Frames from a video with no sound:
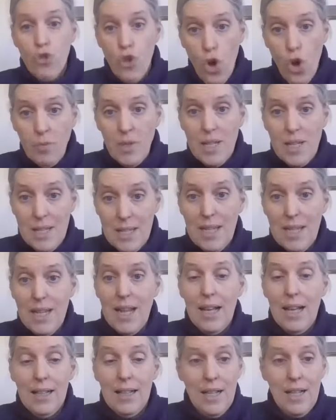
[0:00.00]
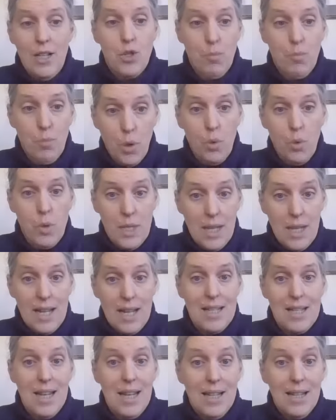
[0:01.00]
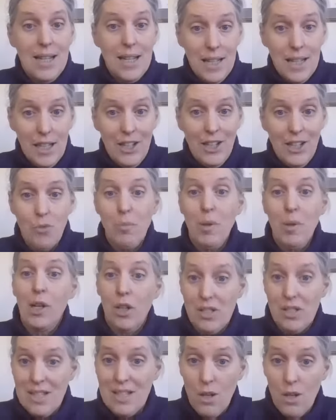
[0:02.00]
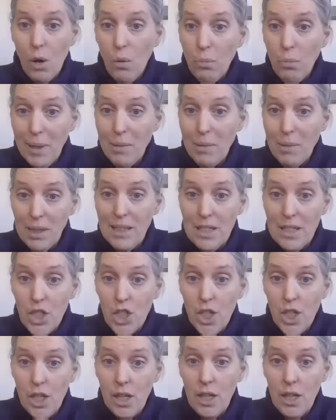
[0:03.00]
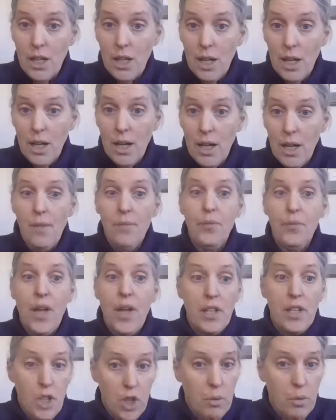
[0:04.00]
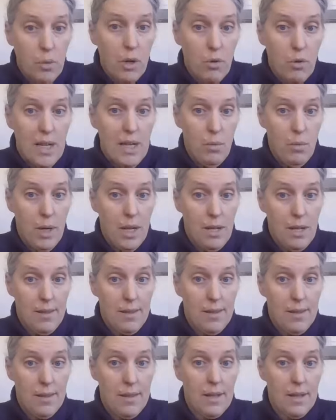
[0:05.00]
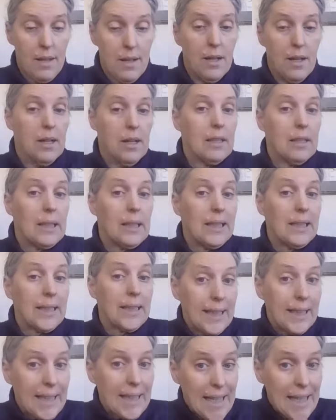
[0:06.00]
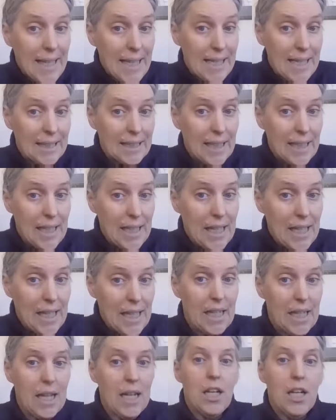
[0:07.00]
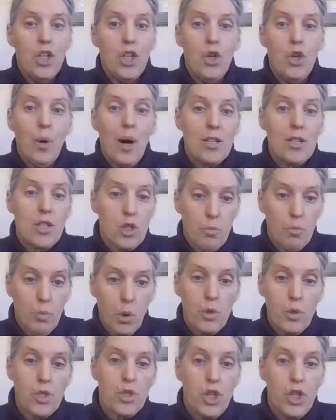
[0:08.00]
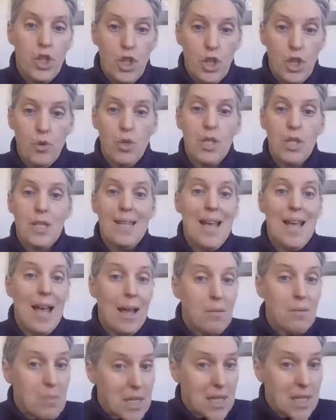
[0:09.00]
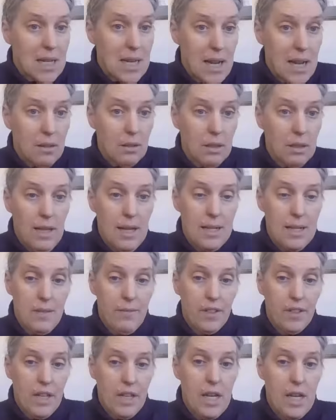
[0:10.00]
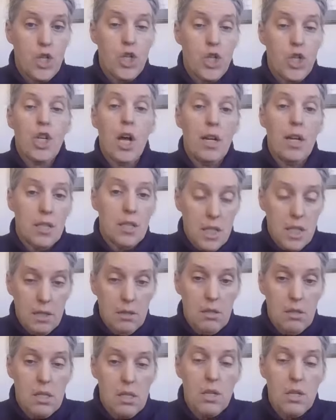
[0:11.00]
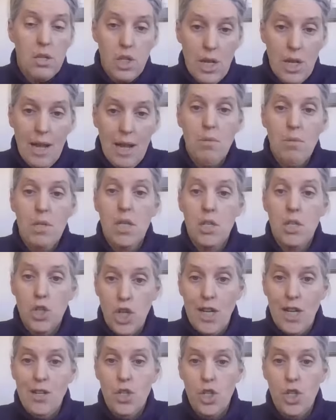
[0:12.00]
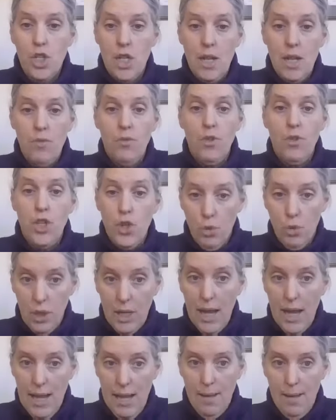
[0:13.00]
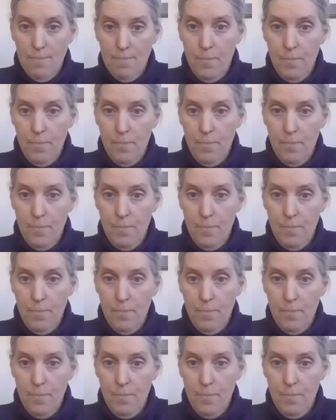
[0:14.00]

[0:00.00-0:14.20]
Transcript: from the CLH process in the EU, because it's all published, that you agree with, legally, you are supposed to use the MCL classification until such time as it changes in the UK.